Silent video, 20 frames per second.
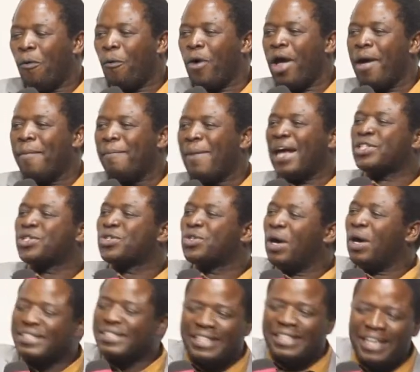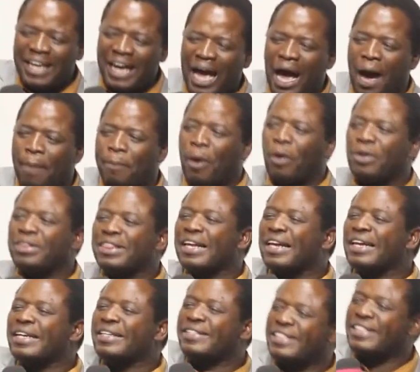We must not hear about the
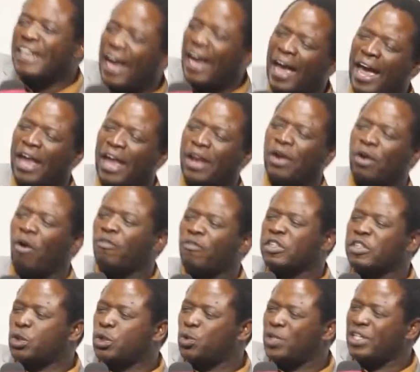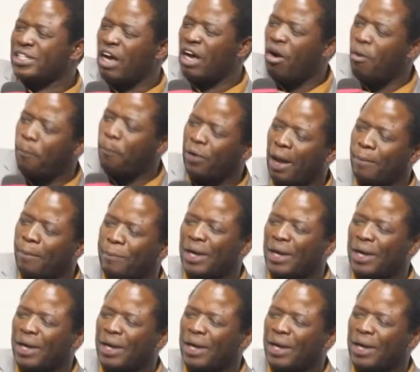return of the sweet hour prayer,